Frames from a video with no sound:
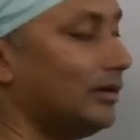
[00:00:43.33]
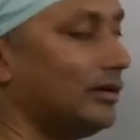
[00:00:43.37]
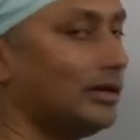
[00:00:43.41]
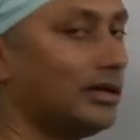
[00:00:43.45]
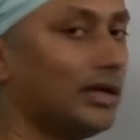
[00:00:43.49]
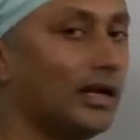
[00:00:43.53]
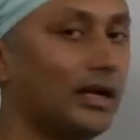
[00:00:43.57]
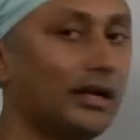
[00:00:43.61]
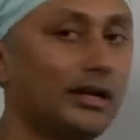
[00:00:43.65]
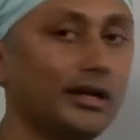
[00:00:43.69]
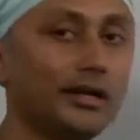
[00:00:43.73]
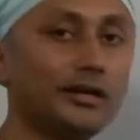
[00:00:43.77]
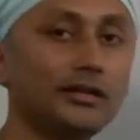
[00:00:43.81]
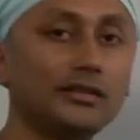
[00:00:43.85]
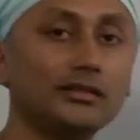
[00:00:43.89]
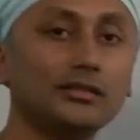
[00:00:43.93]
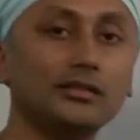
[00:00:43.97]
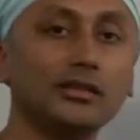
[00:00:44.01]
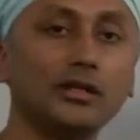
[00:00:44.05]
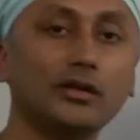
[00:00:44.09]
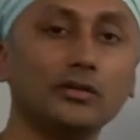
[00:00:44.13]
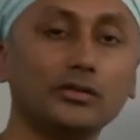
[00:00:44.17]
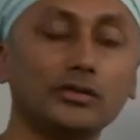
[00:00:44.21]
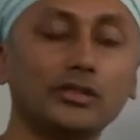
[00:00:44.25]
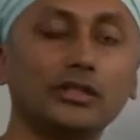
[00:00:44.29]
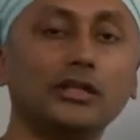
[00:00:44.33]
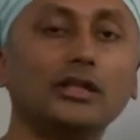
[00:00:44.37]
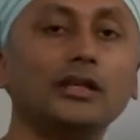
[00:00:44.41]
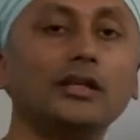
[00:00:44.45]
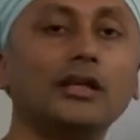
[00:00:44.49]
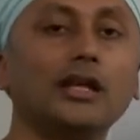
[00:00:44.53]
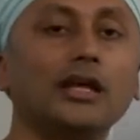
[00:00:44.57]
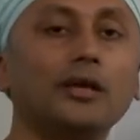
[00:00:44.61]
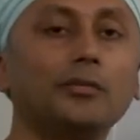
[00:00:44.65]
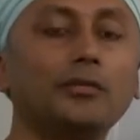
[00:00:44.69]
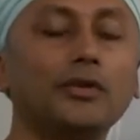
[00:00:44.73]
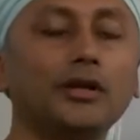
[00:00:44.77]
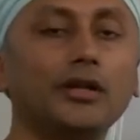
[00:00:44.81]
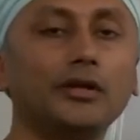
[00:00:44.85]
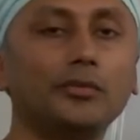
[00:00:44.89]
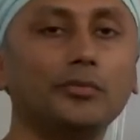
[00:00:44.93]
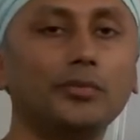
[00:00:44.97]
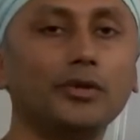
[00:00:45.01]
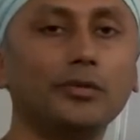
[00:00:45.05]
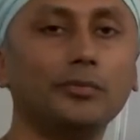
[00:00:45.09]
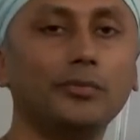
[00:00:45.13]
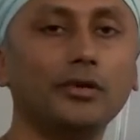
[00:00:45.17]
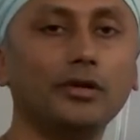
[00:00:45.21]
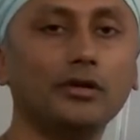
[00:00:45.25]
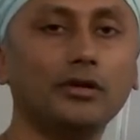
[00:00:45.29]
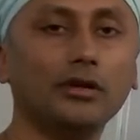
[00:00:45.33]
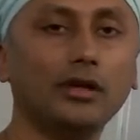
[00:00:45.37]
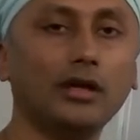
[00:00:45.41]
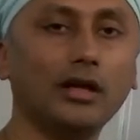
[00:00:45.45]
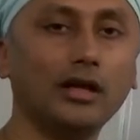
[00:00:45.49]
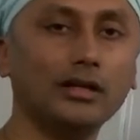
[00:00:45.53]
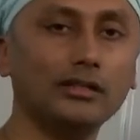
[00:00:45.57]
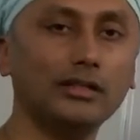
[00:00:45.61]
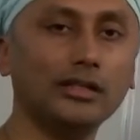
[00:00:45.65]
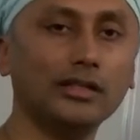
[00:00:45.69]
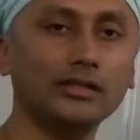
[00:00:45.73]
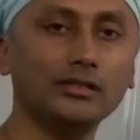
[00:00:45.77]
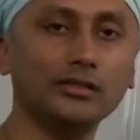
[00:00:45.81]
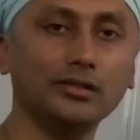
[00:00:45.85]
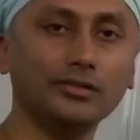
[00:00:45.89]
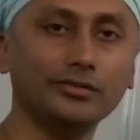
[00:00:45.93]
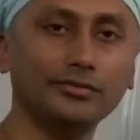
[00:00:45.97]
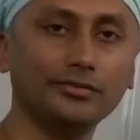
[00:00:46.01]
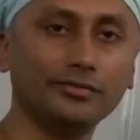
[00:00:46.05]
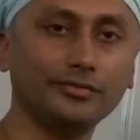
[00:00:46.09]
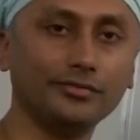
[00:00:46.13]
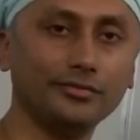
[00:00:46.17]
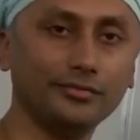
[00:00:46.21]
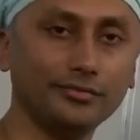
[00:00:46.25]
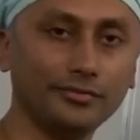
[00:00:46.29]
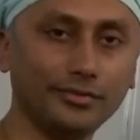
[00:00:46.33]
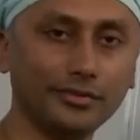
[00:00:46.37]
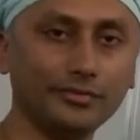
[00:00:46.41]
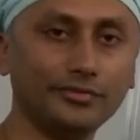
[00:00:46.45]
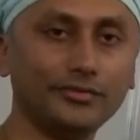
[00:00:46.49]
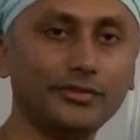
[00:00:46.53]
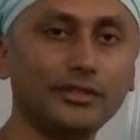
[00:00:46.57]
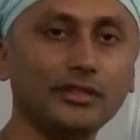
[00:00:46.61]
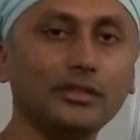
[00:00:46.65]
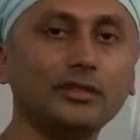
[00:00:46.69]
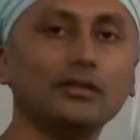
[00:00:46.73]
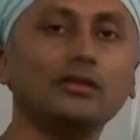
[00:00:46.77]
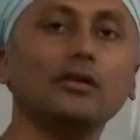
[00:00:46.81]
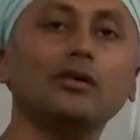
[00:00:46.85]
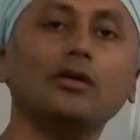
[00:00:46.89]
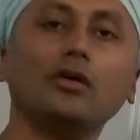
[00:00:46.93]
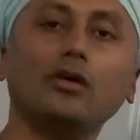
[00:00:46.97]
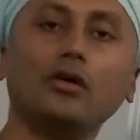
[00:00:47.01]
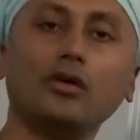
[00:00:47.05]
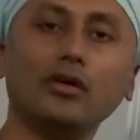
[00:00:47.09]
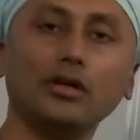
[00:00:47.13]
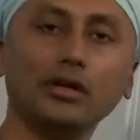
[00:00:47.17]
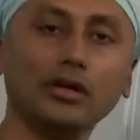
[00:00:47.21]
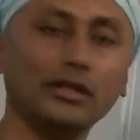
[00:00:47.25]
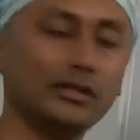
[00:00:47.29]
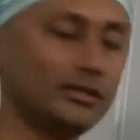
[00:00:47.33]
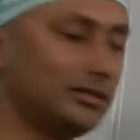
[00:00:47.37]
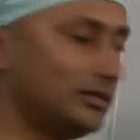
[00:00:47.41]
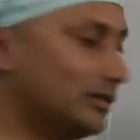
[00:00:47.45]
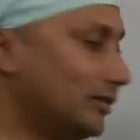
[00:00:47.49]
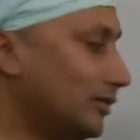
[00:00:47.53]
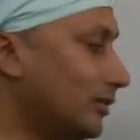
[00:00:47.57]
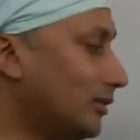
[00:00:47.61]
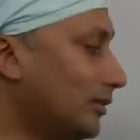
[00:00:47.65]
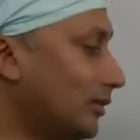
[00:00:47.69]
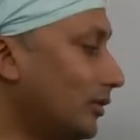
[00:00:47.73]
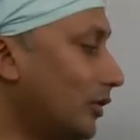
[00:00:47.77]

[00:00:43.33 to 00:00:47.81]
Cataract is now seen in diabetic people at the age of 50 or lesser.